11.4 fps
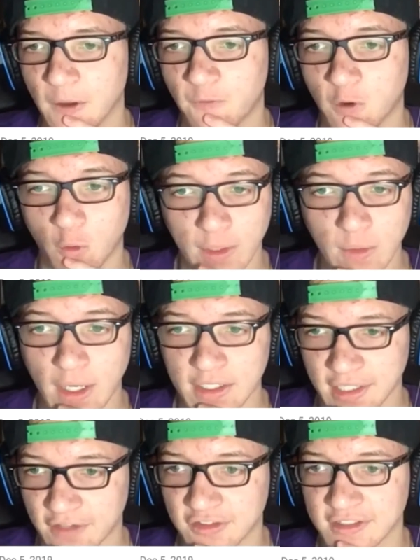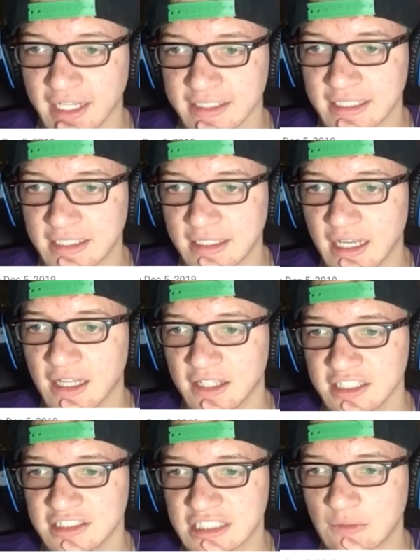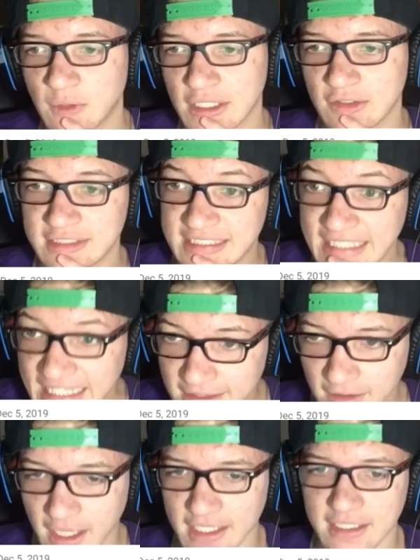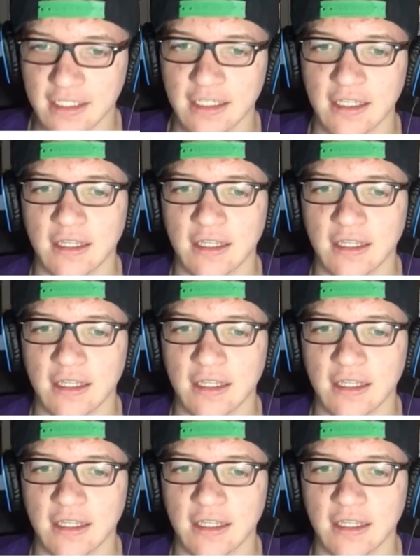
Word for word: For Rewind 2019, let's see what you did like.